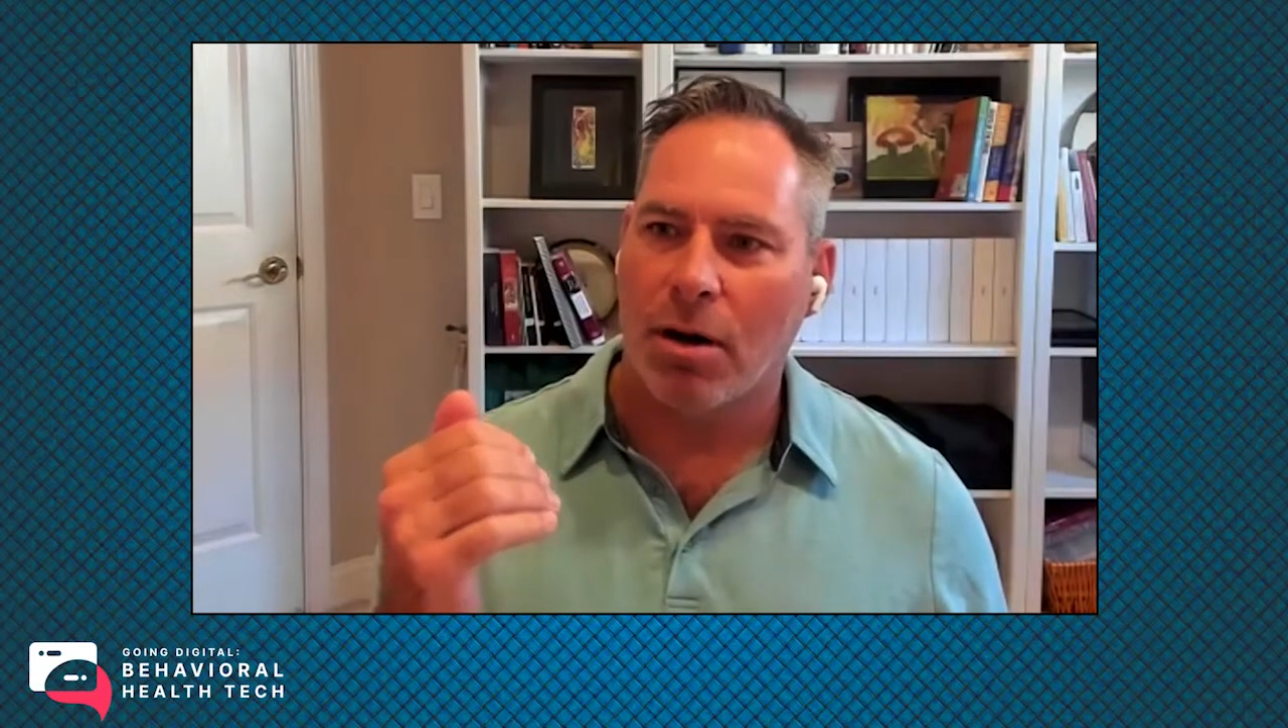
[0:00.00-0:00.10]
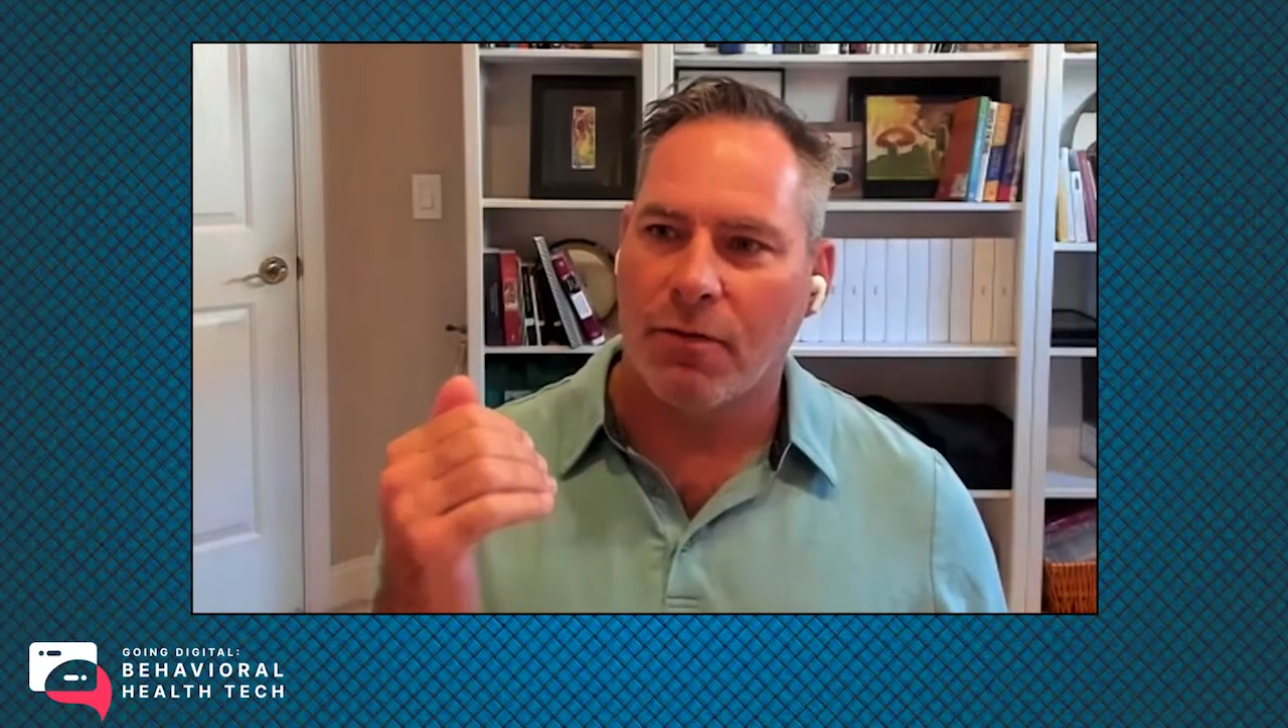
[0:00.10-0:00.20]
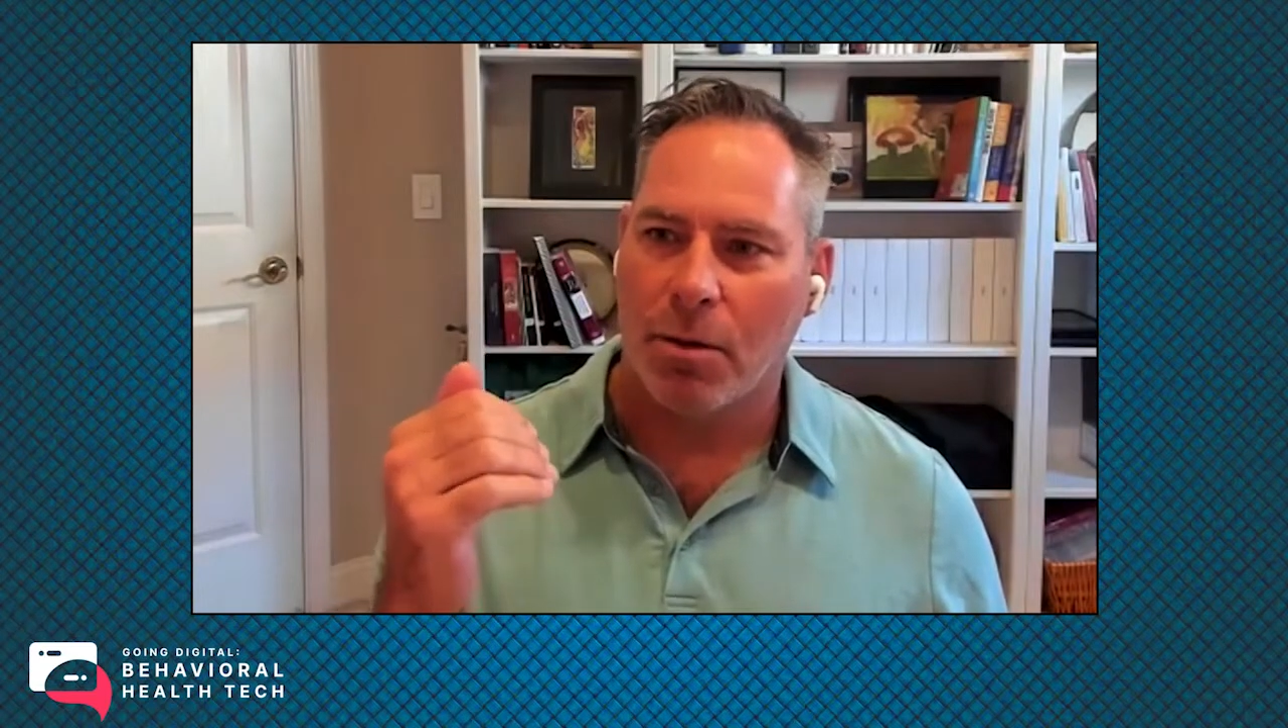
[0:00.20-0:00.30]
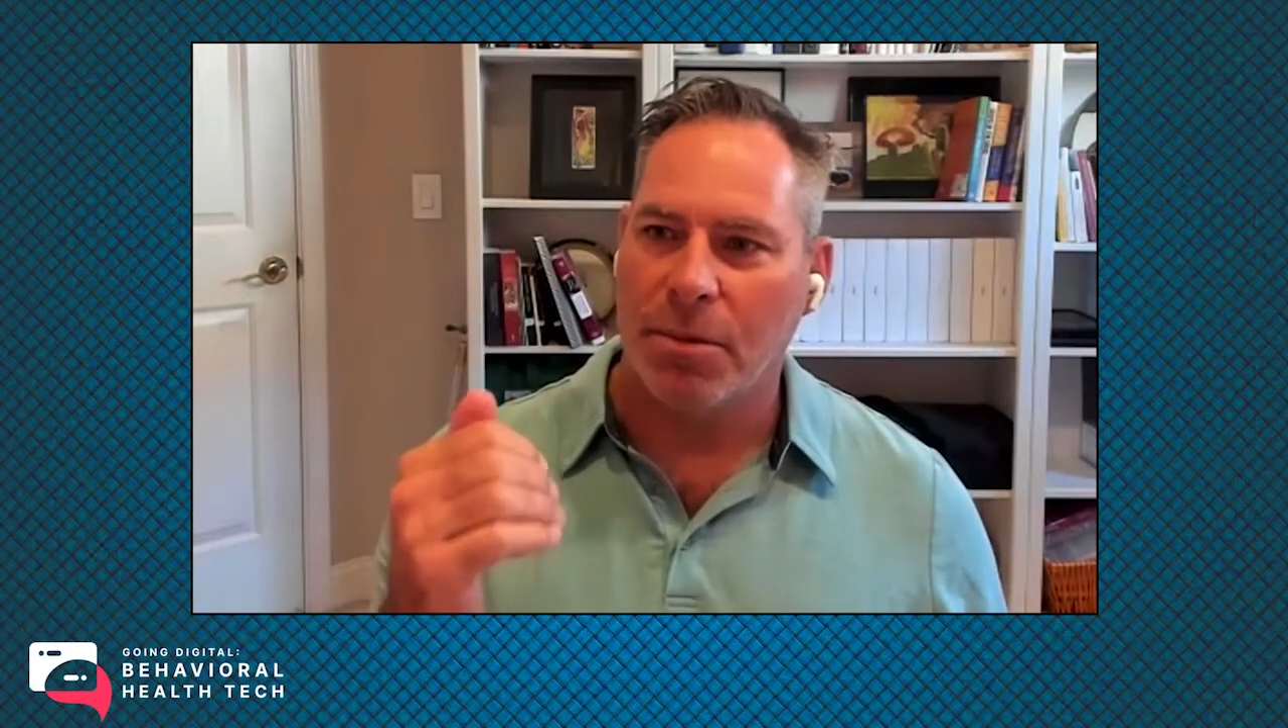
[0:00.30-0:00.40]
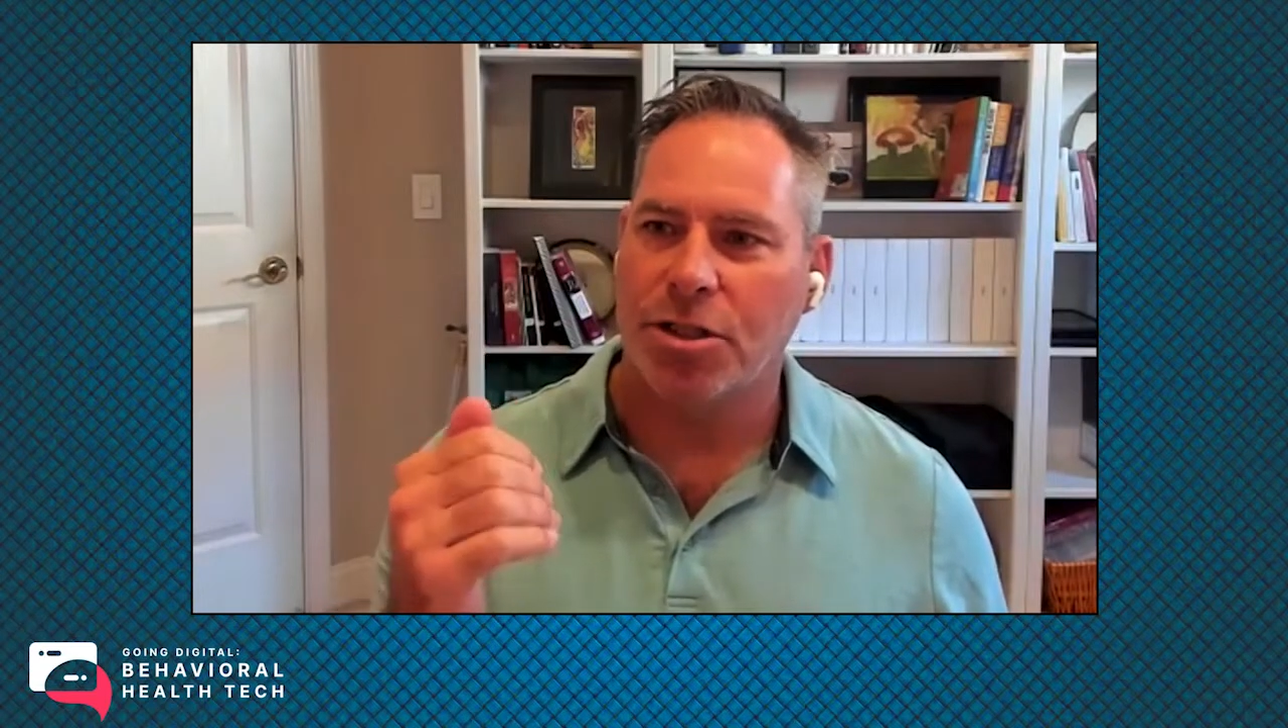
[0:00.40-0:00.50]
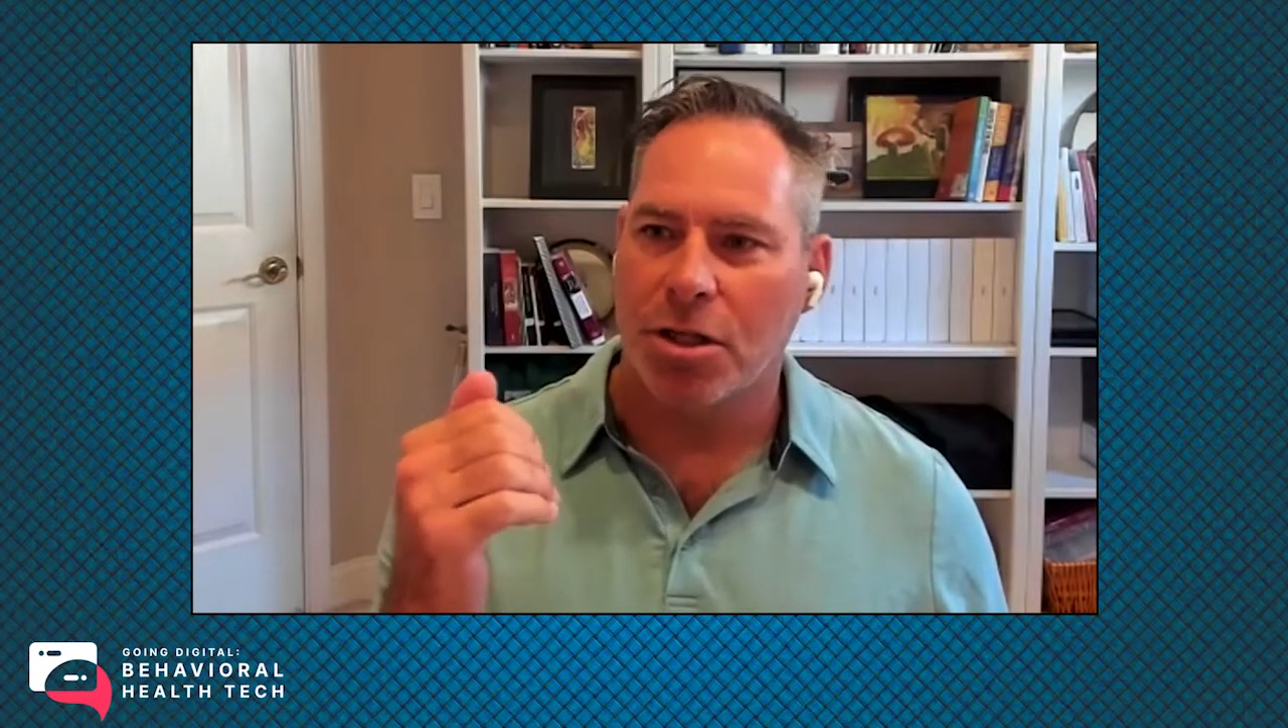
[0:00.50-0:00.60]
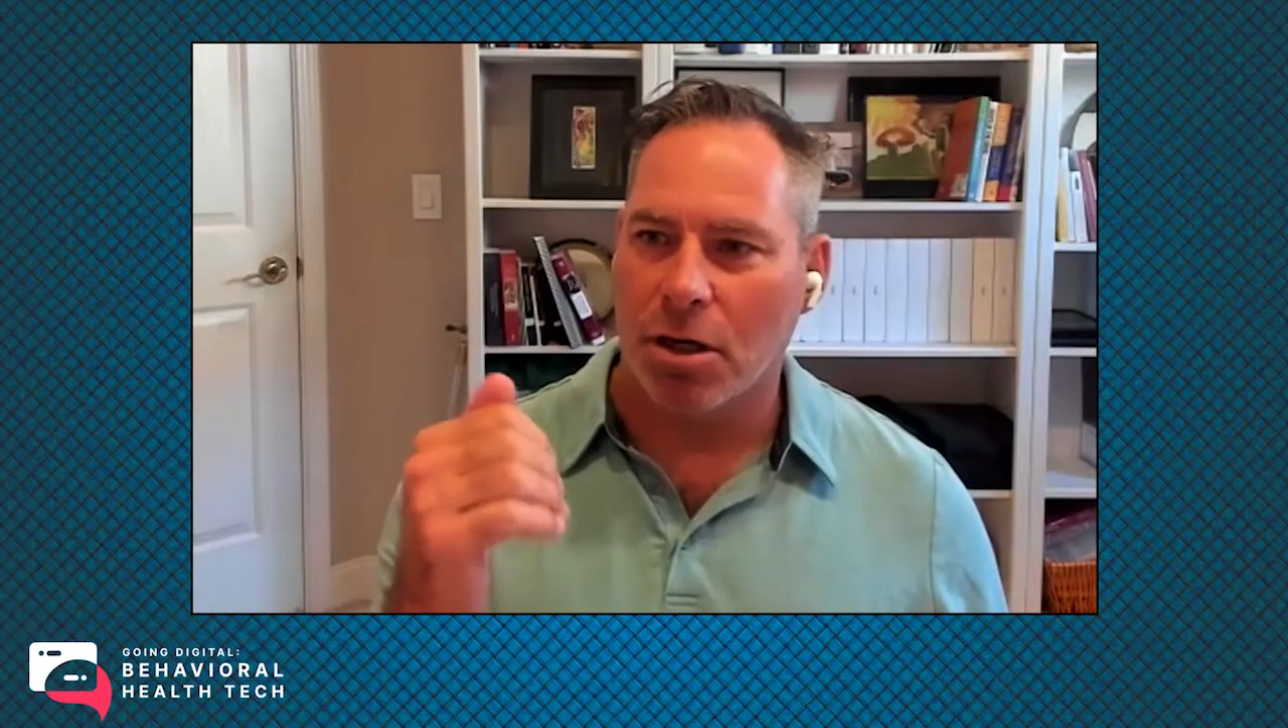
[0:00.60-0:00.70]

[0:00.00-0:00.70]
of our mission